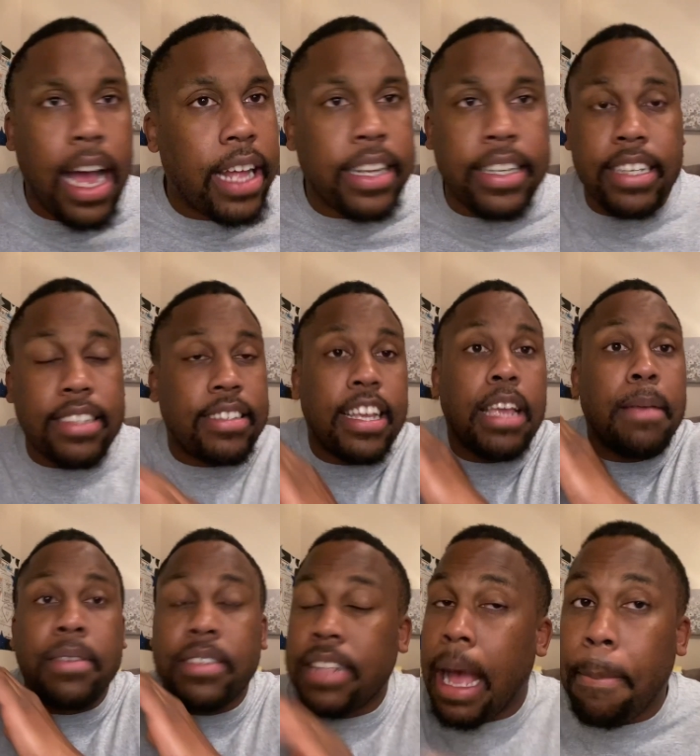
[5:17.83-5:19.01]
This team
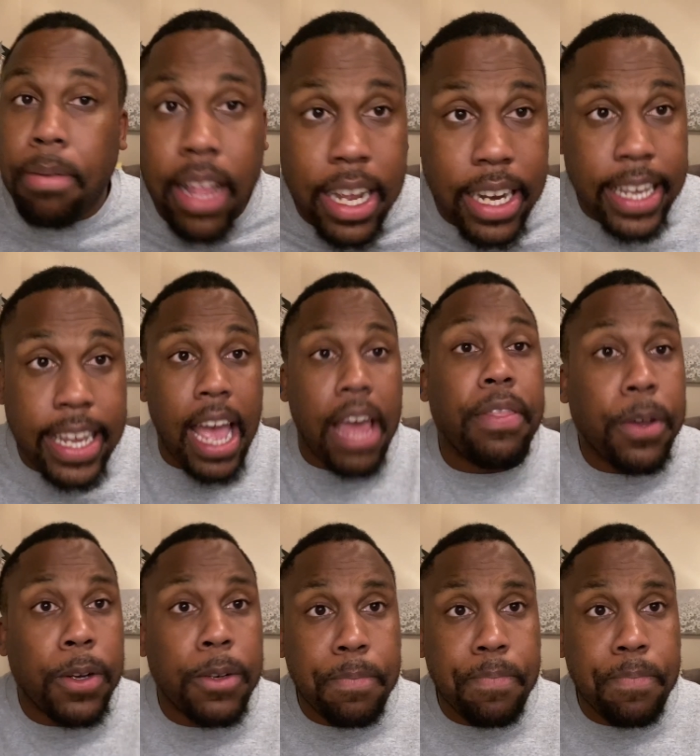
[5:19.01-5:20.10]
is not playing together.